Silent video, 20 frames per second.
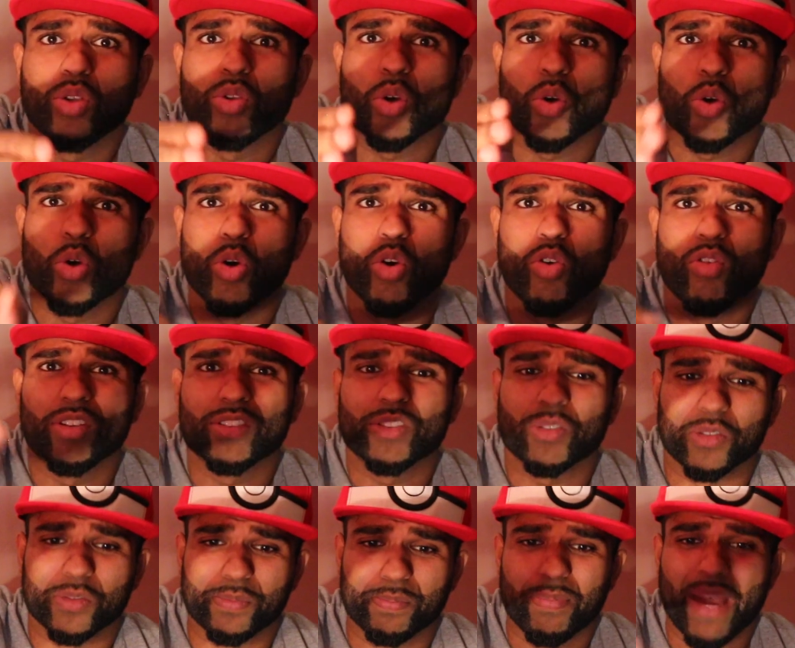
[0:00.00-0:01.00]
The
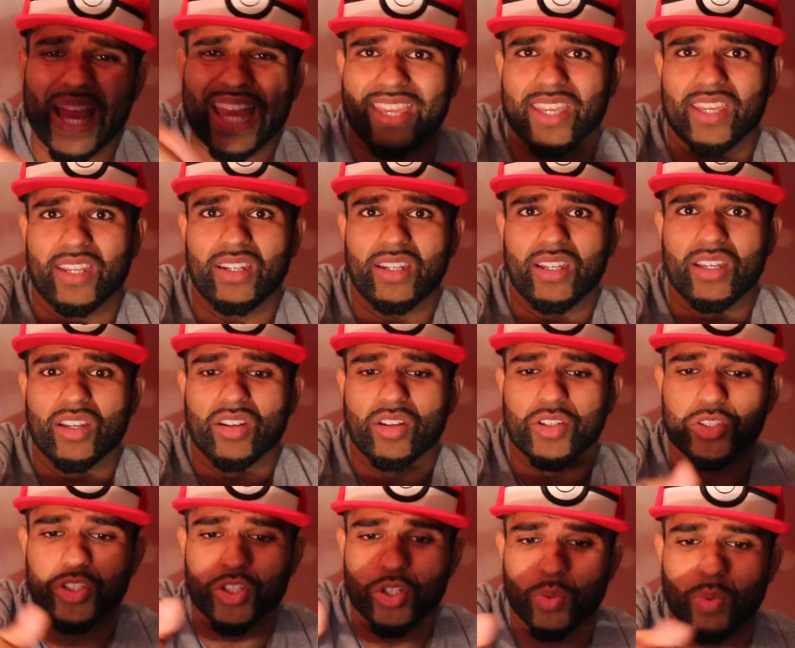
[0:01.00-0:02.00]
chorus was banging,
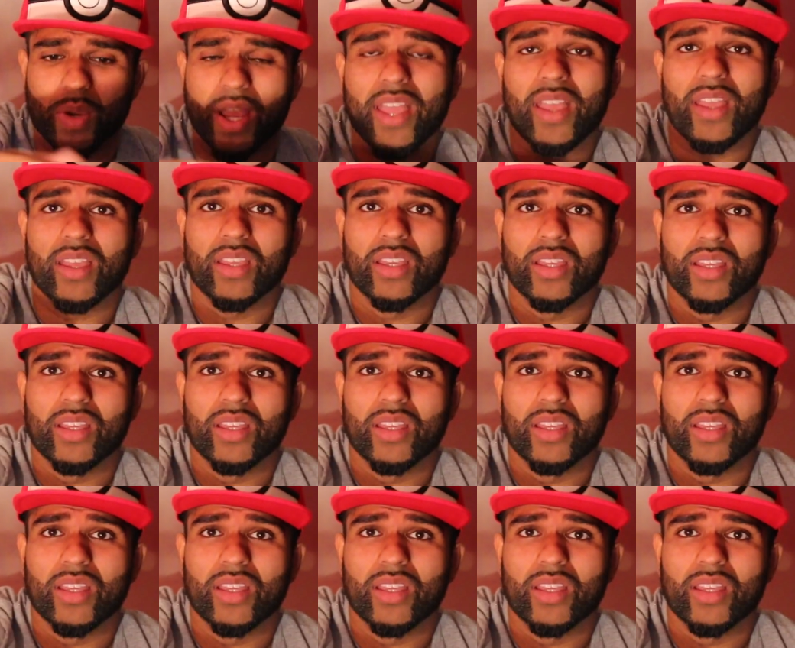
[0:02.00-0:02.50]
a duet,